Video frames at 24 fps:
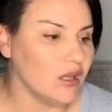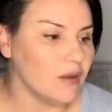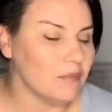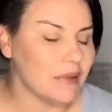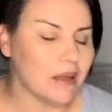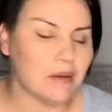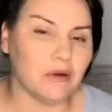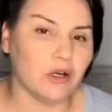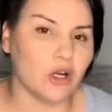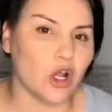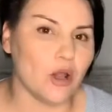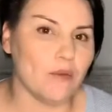
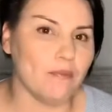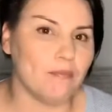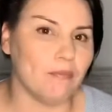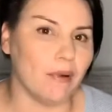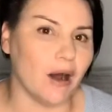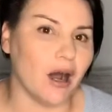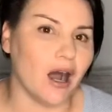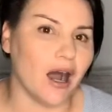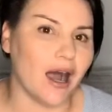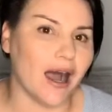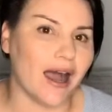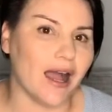people don't
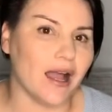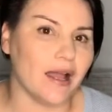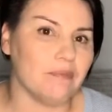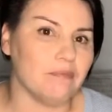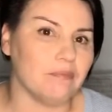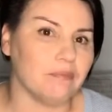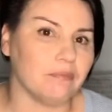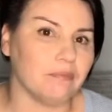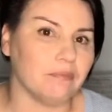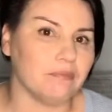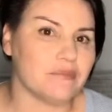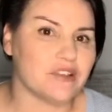buy
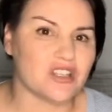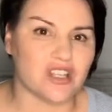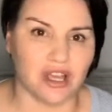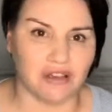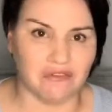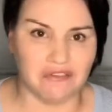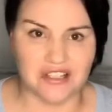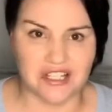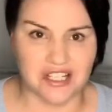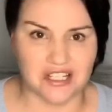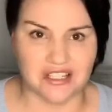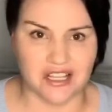
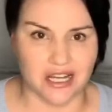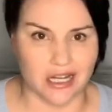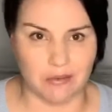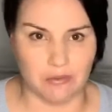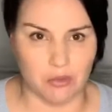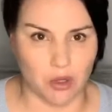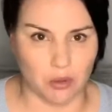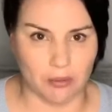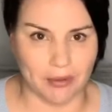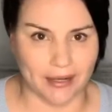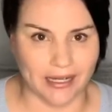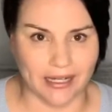services
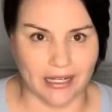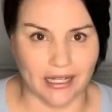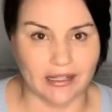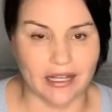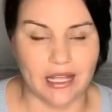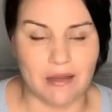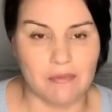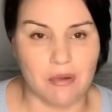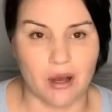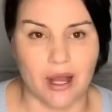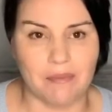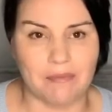anymore, Peter.
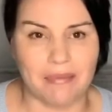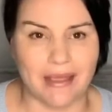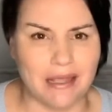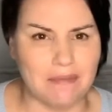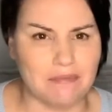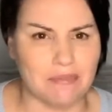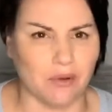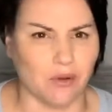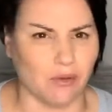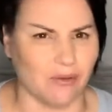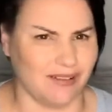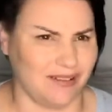They buy
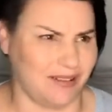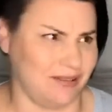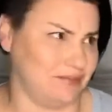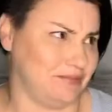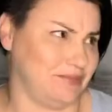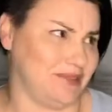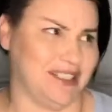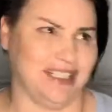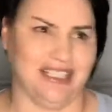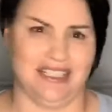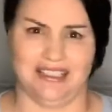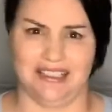people. And I'm
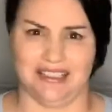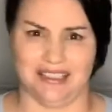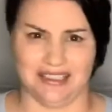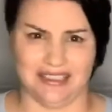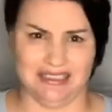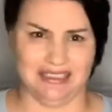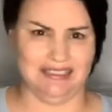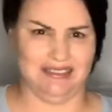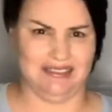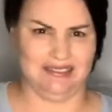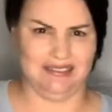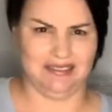like,
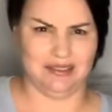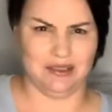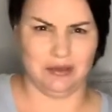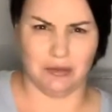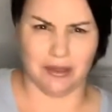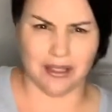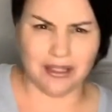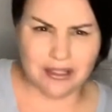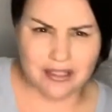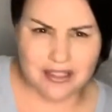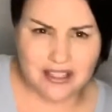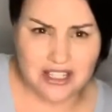
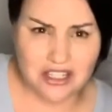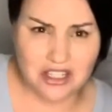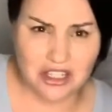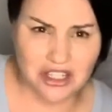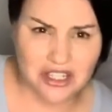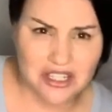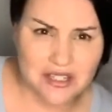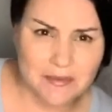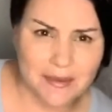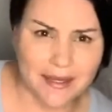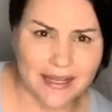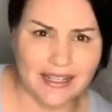what?
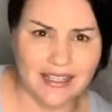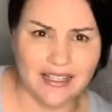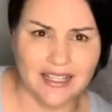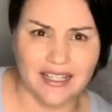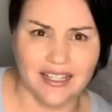Excuse me?